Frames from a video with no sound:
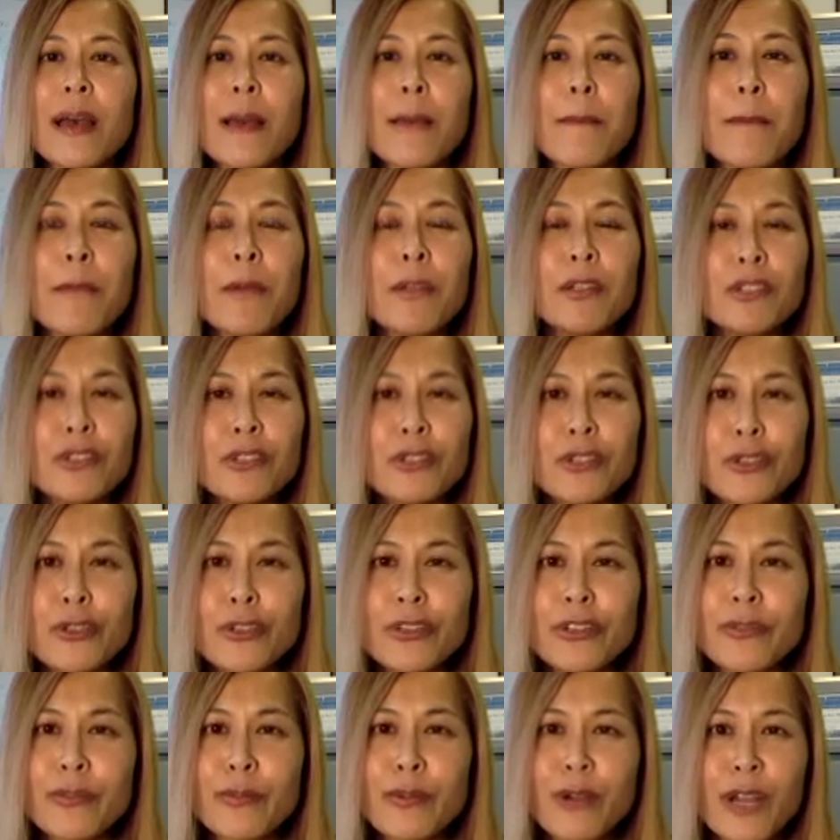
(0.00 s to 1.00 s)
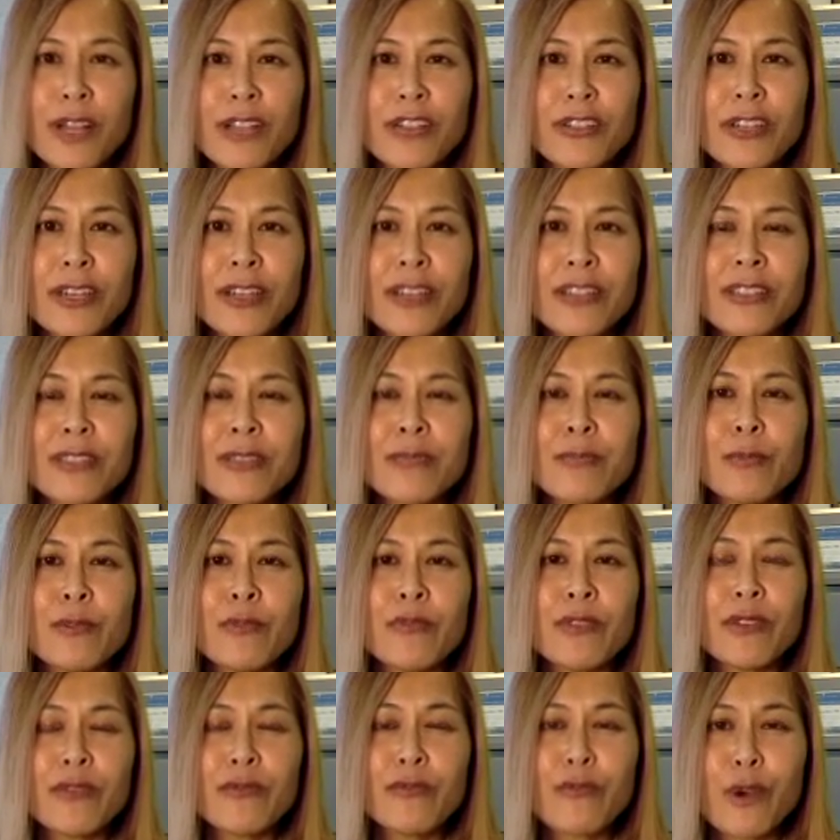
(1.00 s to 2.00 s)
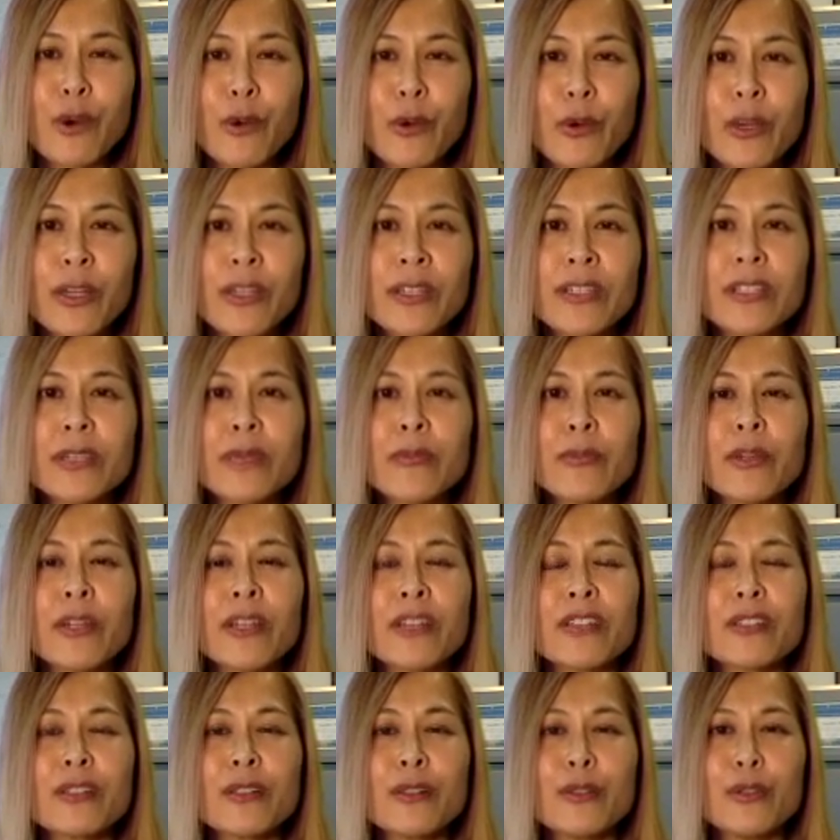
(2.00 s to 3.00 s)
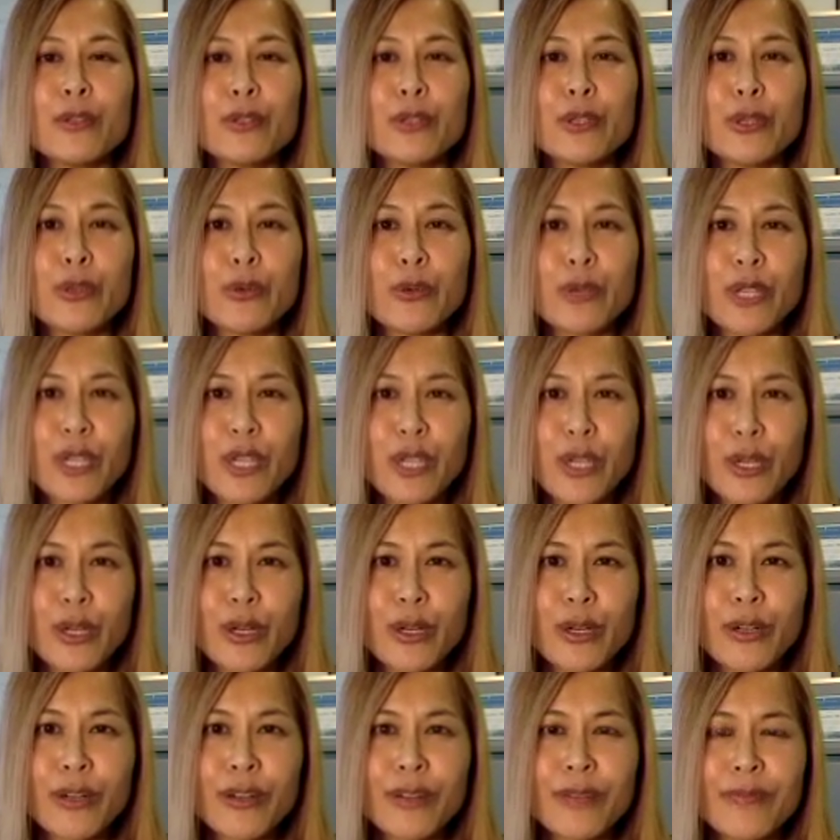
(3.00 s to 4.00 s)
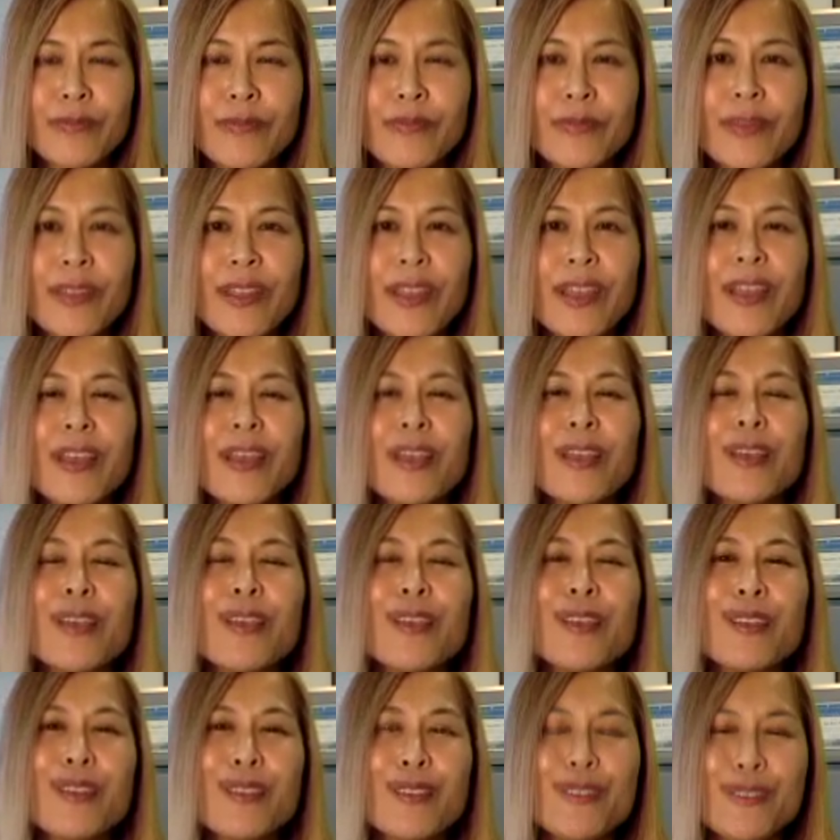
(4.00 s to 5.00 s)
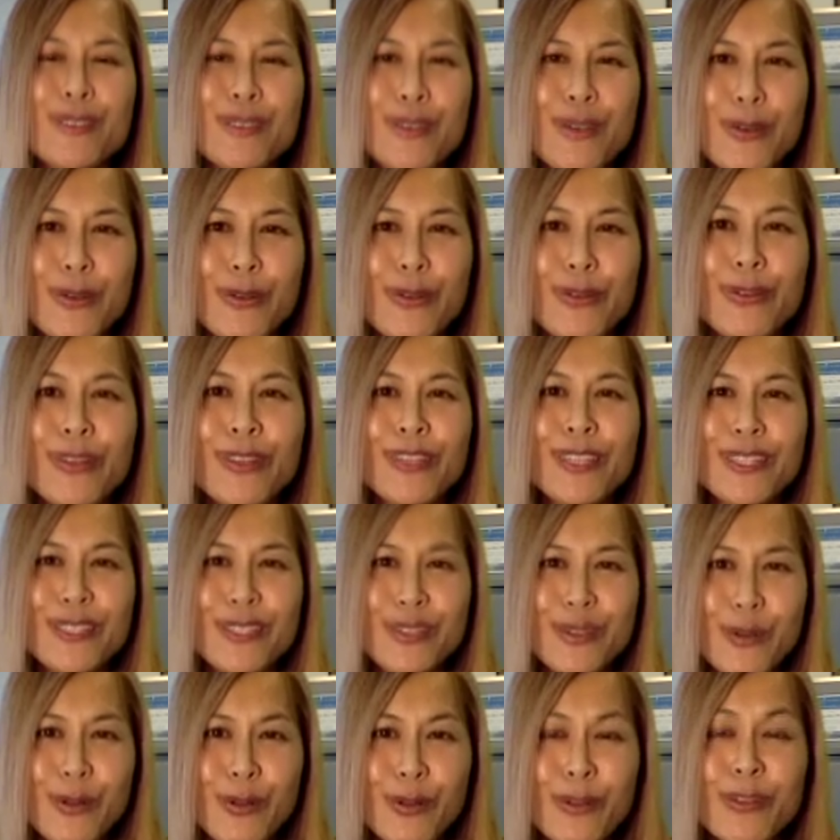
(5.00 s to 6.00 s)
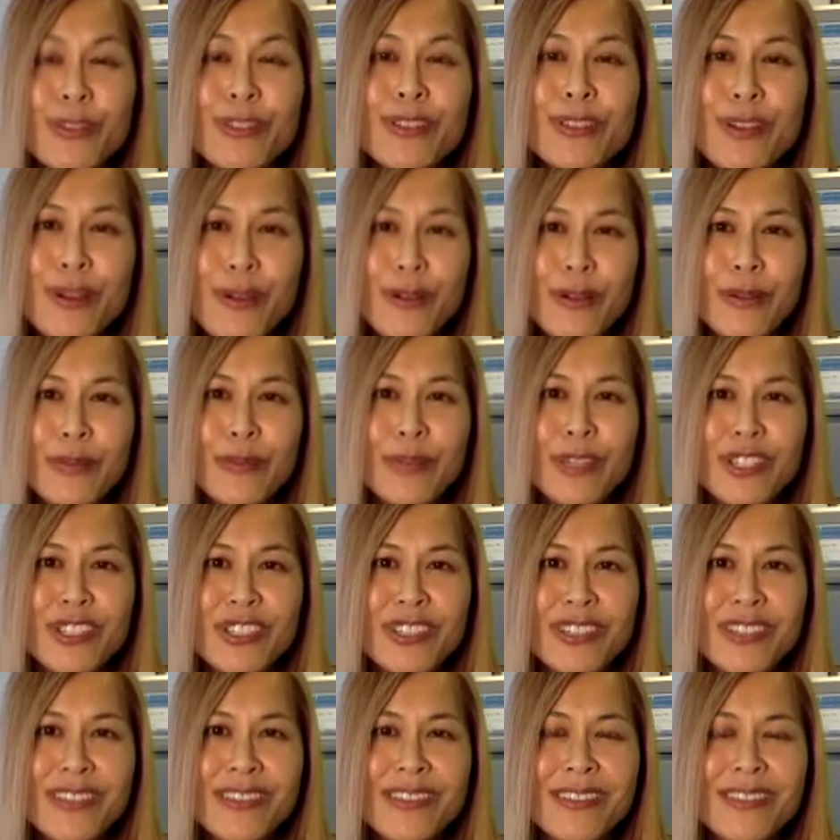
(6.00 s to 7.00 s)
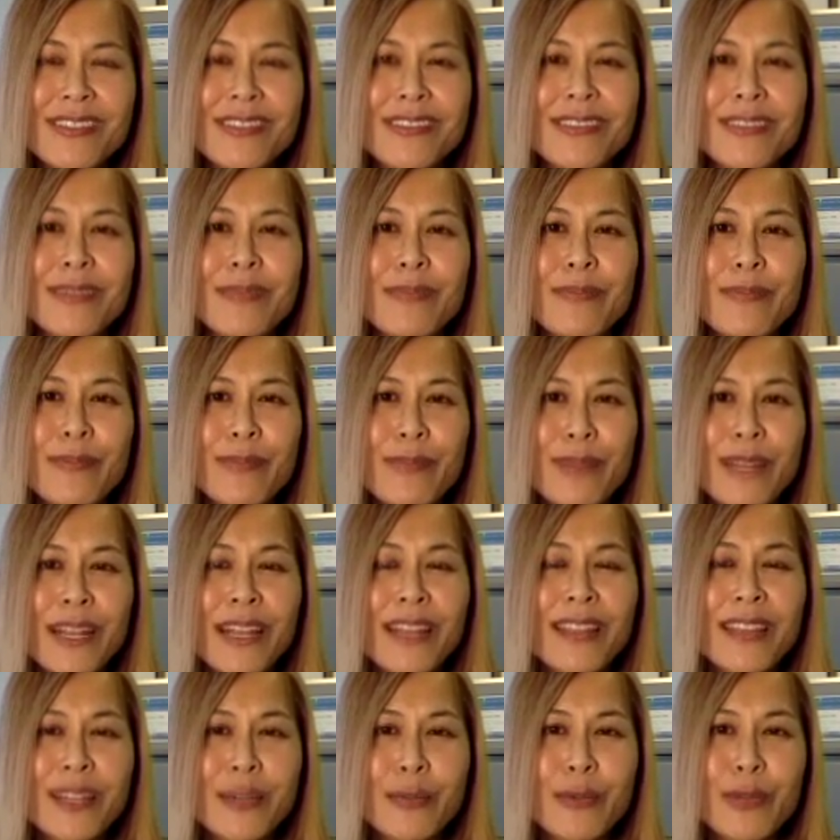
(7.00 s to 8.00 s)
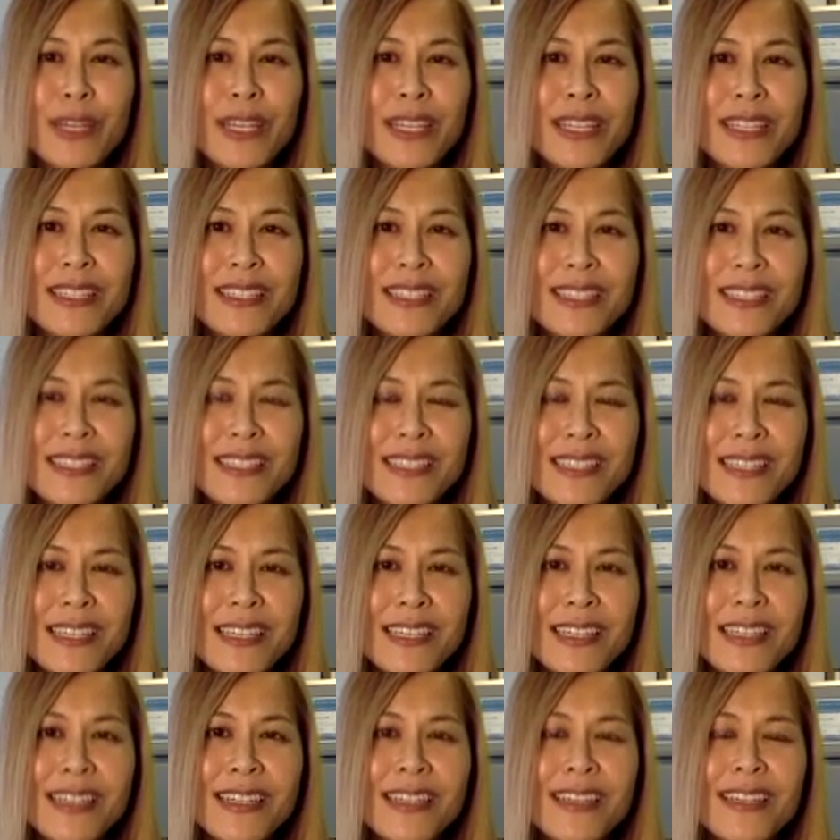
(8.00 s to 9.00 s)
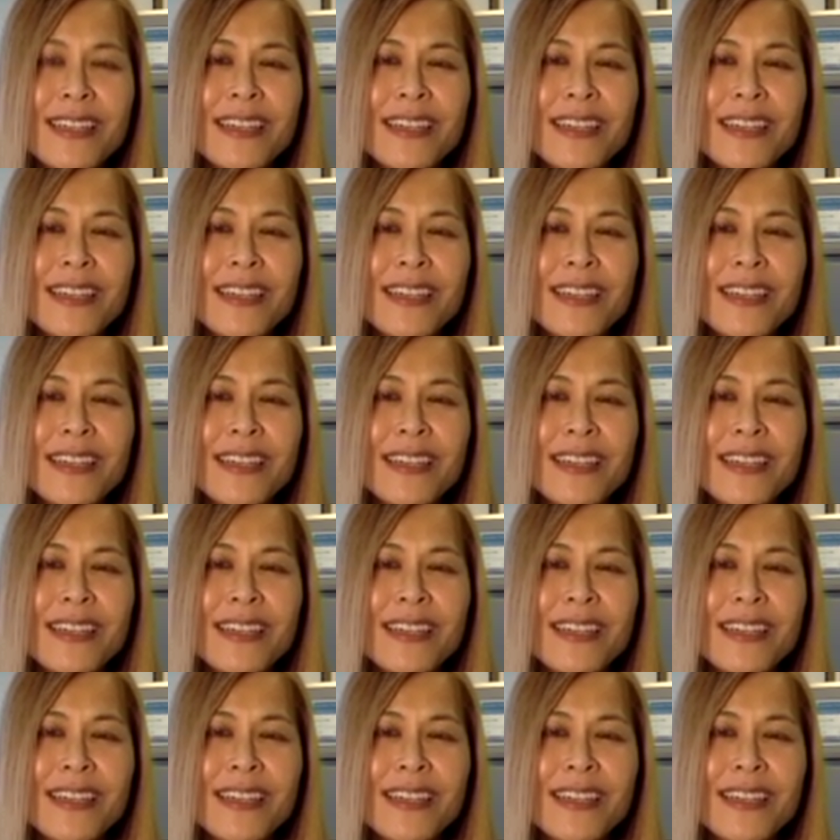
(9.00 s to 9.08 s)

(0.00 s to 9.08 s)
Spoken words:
a multitude of projects moving forward to bring us closer to a cure. So these goals are ambitious, but I think we can succeed.